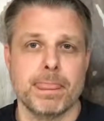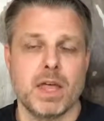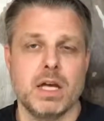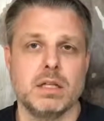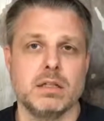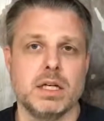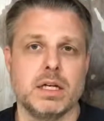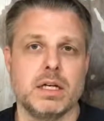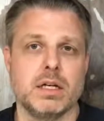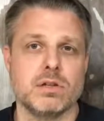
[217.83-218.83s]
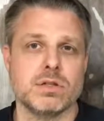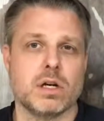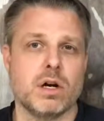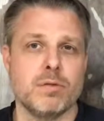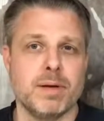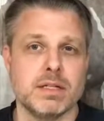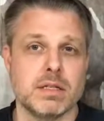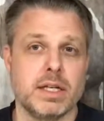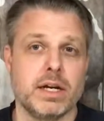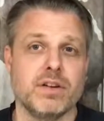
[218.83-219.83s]
and also carbines
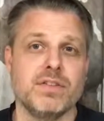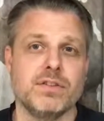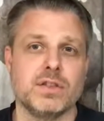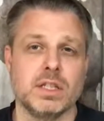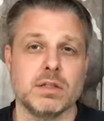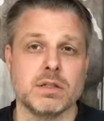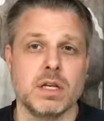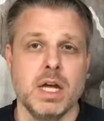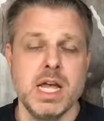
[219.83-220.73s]
and AR-15s.